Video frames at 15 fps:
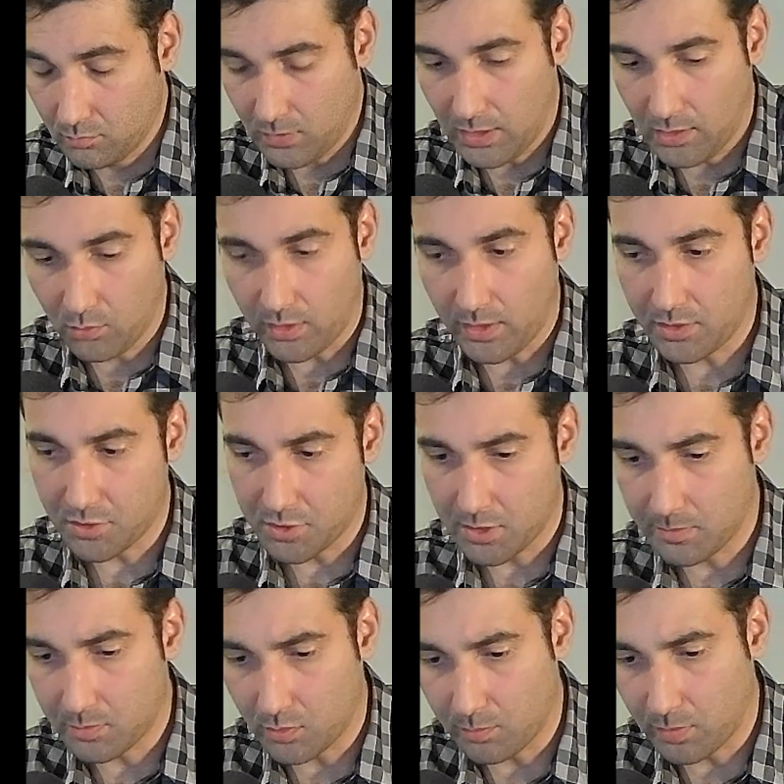and
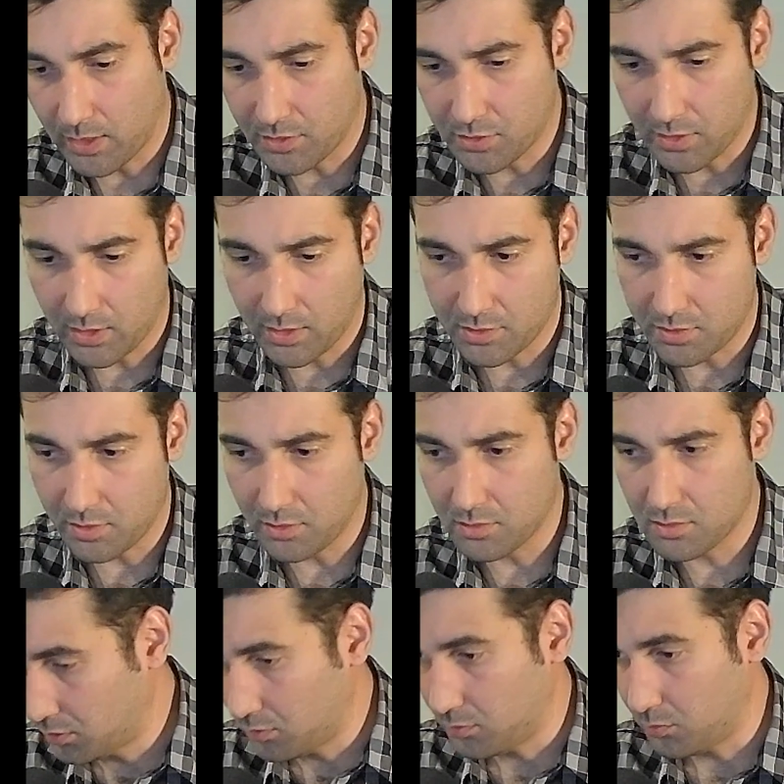relationships with plan check
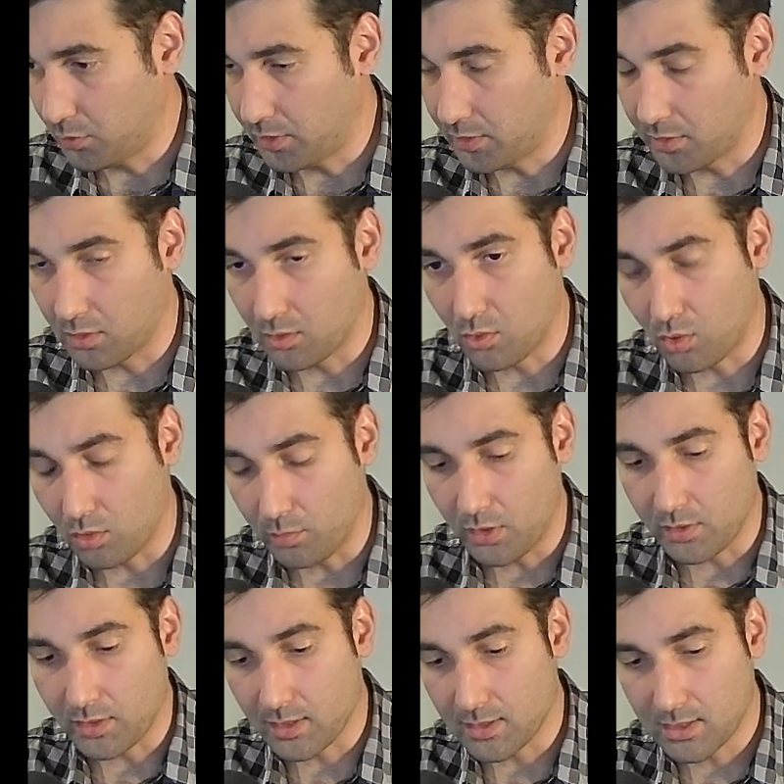engineers, with local
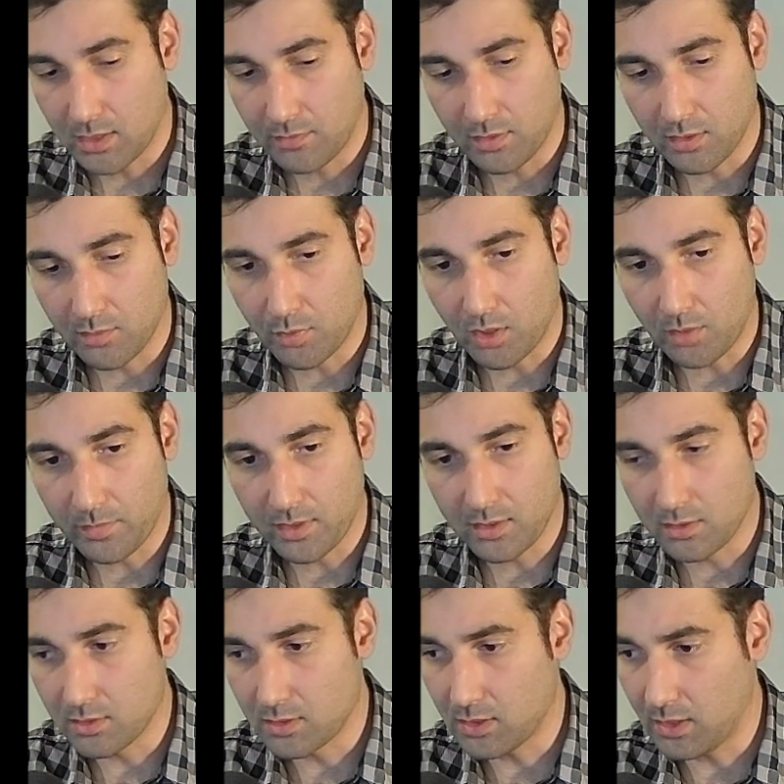building and safety departments,